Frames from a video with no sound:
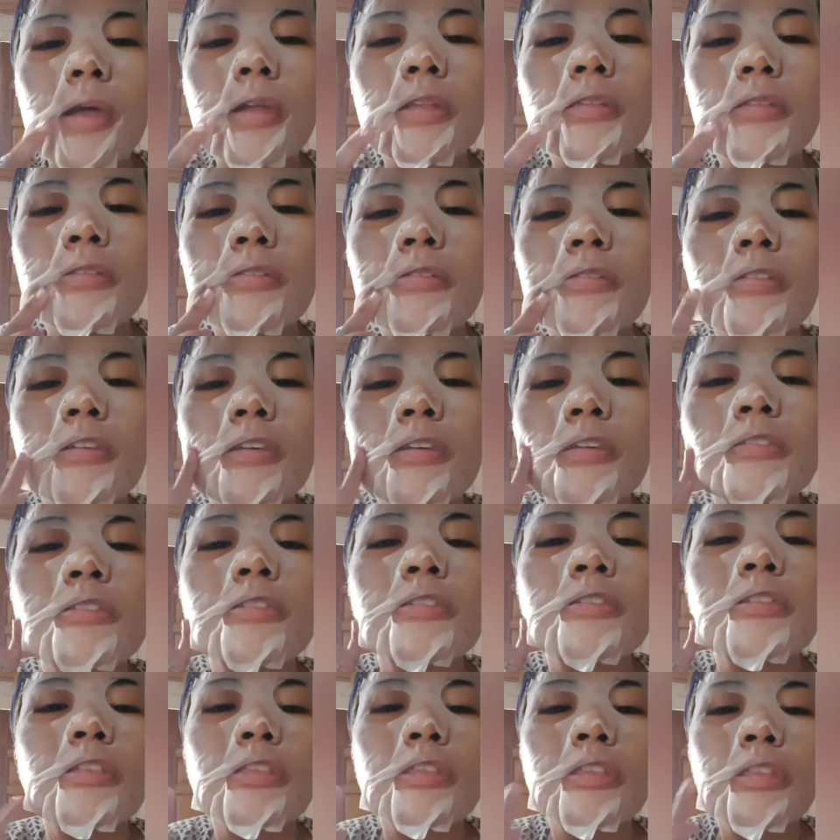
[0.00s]
get
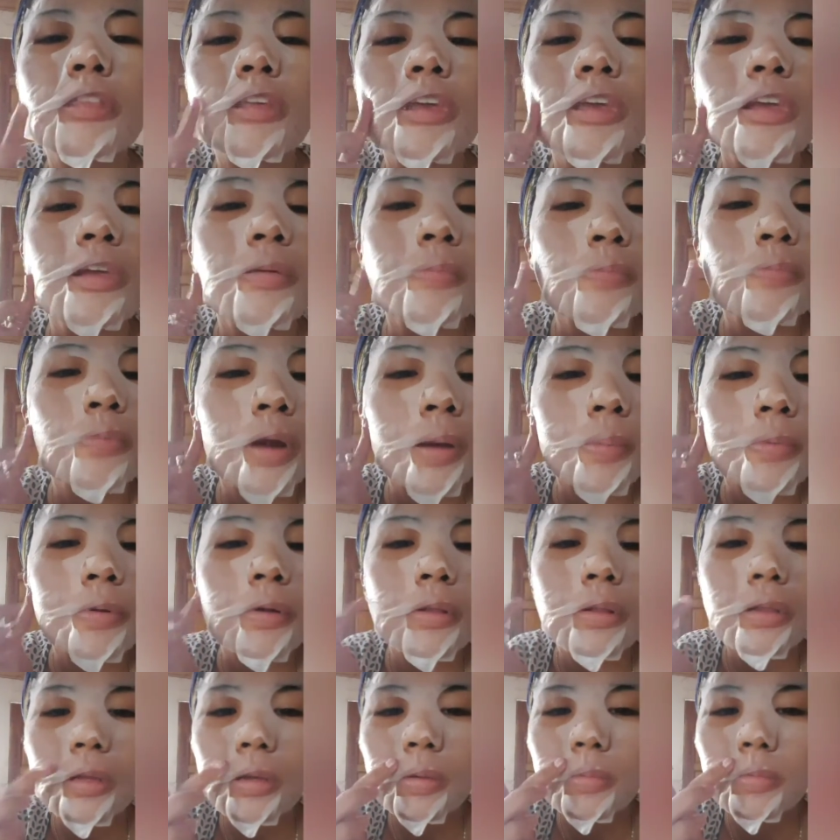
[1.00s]
this thing
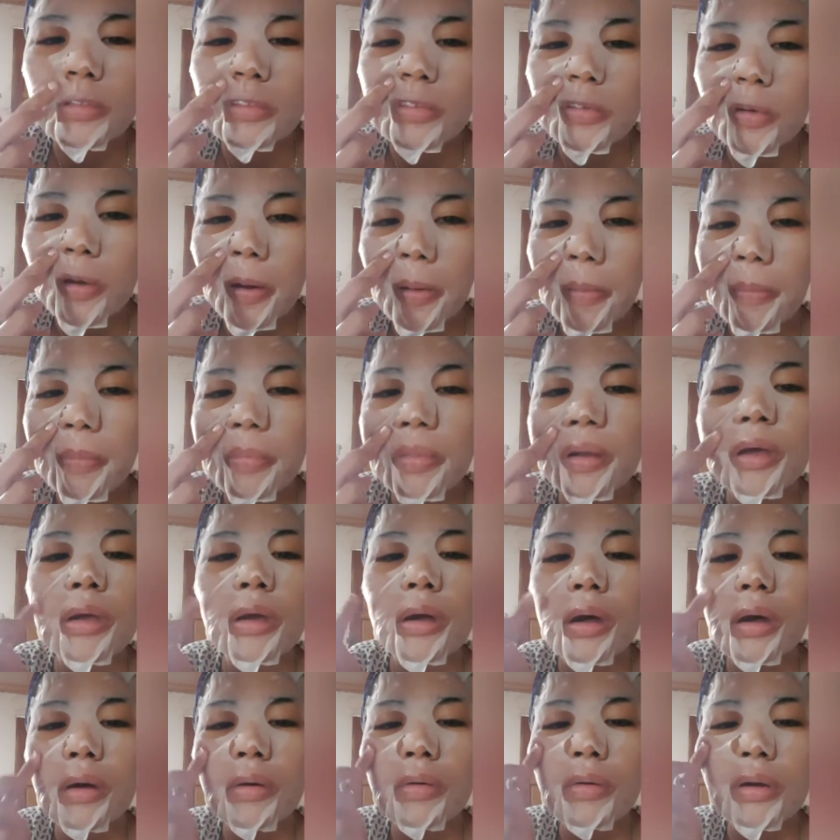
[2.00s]
properly absorbed
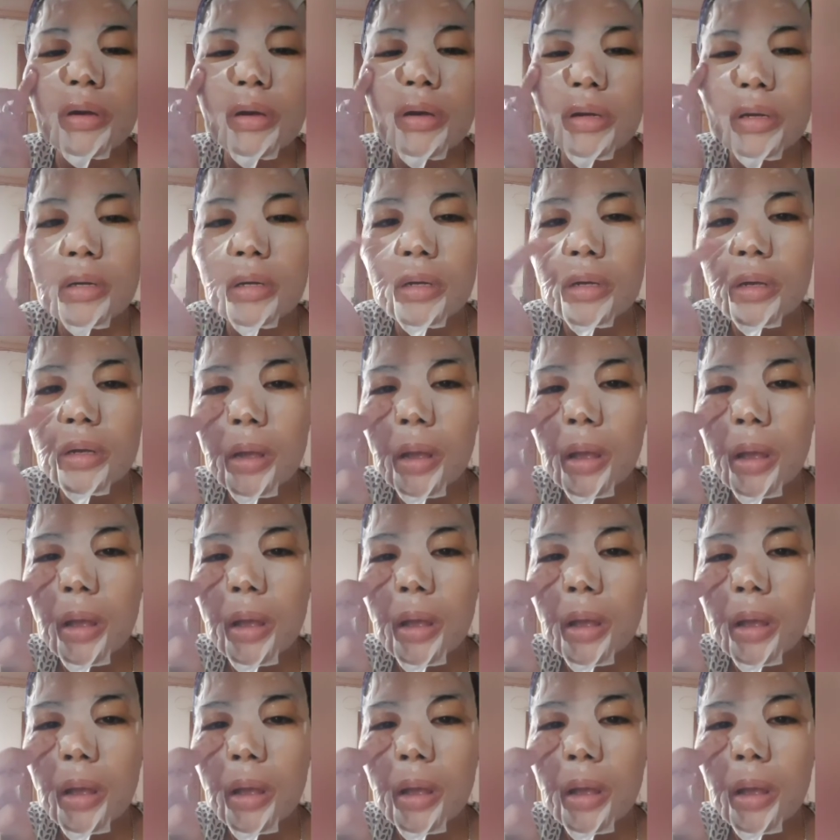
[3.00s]
by our